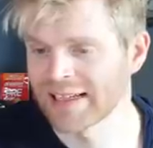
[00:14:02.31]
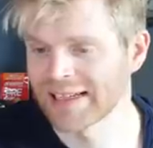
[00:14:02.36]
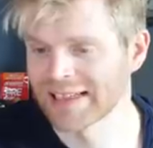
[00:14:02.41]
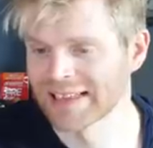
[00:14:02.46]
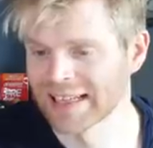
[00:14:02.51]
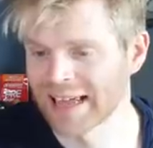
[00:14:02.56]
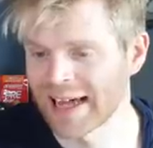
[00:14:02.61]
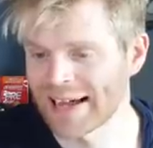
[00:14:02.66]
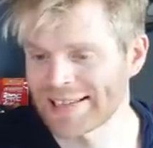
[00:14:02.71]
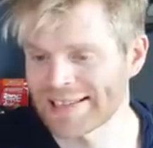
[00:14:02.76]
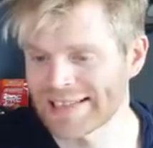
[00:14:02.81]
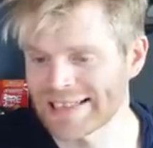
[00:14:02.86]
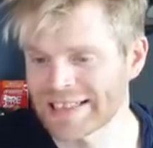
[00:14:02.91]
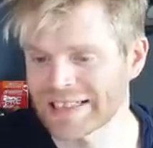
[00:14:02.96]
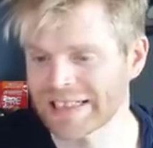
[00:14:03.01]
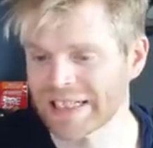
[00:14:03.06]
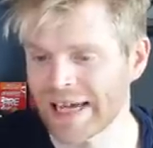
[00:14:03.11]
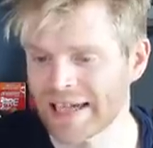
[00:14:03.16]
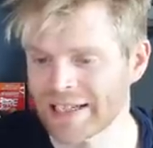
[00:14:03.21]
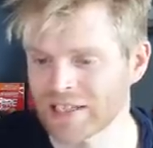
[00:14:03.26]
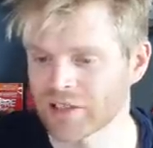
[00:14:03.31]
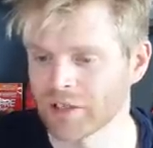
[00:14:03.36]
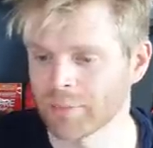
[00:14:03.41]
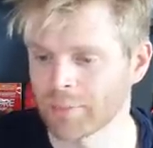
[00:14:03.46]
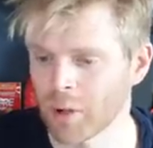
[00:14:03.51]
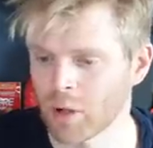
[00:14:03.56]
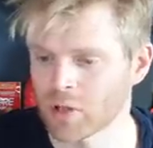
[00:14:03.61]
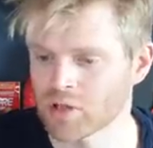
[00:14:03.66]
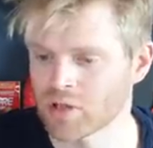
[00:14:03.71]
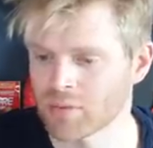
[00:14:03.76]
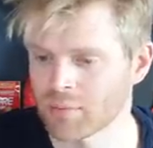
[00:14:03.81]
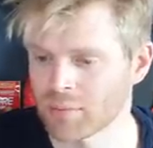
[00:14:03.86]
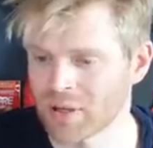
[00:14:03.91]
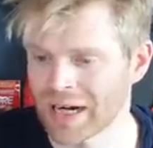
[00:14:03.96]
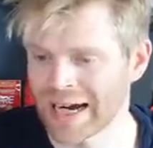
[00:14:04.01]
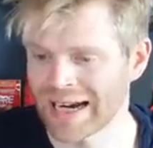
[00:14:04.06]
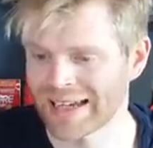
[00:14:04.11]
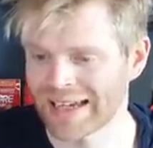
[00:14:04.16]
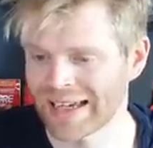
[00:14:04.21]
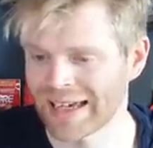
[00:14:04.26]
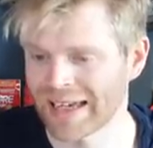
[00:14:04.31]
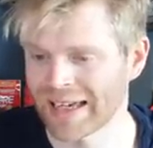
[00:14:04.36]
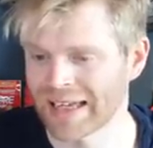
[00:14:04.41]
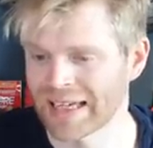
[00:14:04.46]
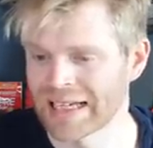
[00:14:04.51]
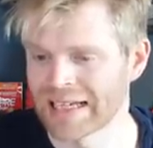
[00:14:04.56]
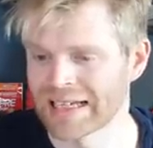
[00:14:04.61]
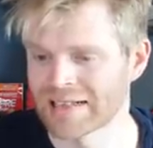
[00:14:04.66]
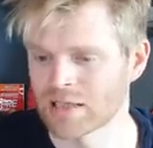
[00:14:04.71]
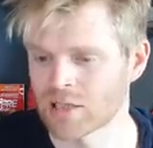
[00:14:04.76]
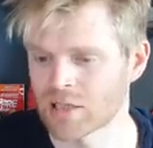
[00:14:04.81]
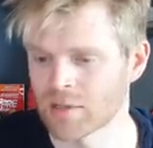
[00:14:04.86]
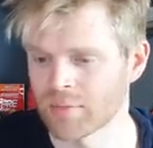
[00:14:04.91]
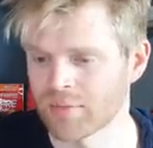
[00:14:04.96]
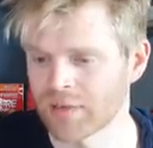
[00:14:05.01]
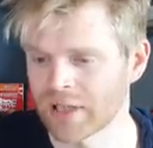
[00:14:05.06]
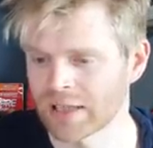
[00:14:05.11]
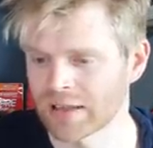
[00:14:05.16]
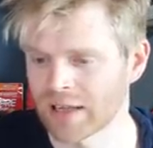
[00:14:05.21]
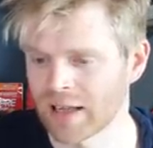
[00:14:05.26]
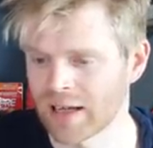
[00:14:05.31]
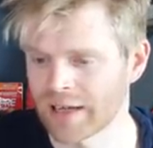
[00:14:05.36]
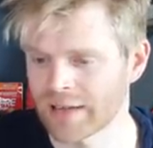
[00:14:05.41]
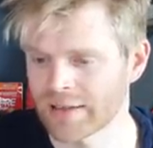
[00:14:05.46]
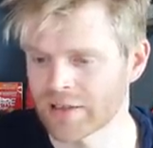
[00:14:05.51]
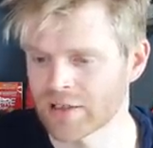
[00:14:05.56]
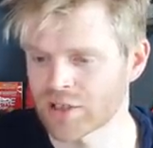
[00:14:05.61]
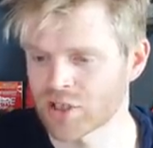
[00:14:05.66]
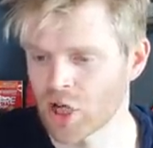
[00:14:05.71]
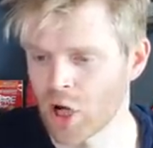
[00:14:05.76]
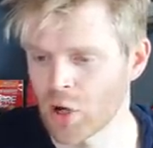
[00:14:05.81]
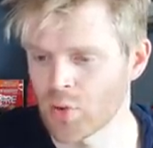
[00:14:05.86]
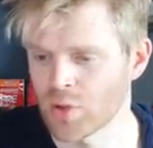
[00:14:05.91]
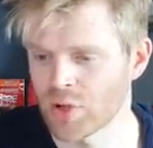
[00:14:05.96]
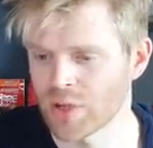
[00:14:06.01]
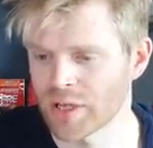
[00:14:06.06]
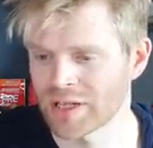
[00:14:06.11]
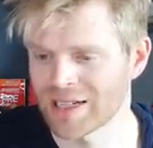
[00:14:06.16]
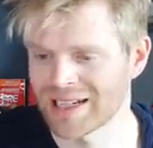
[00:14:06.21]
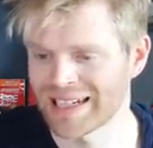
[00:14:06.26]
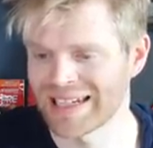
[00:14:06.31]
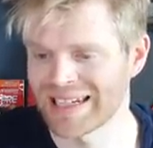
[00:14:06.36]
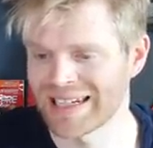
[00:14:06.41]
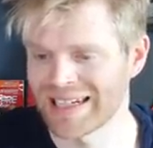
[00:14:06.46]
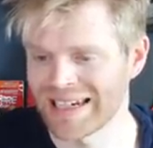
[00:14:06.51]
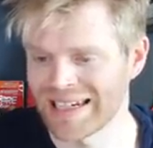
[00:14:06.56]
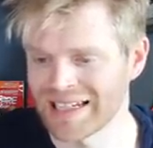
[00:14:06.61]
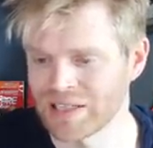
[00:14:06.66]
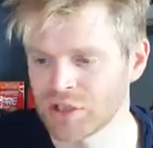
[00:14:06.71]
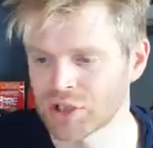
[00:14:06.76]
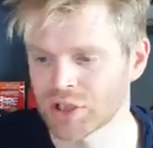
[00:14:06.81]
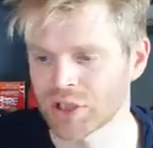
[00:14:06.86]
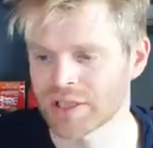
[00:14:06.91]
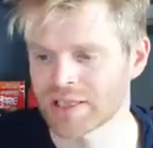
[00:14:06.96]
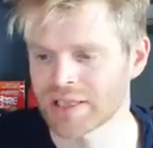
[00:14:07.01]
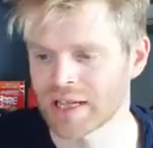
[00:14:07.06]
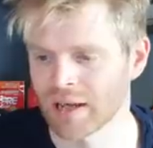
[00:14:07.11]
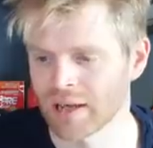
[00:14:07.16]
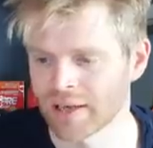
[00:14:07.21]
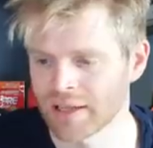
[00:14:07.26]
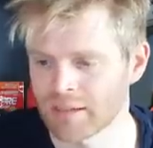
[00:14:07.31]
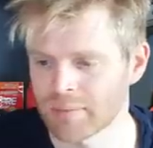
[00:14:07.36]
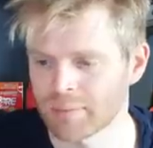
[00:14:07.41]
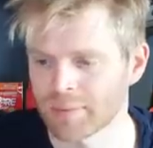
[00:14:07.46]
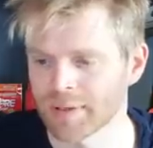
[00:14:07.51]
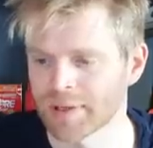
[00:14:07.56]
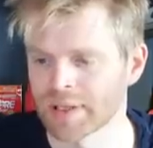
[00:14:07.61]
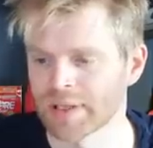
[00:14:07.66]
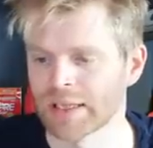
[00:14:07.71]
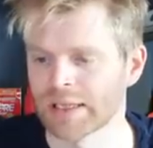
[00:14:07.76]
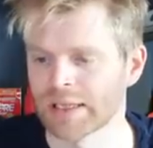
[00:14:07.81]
He'd like to change the bottom bracket to something like the Token Ninja type.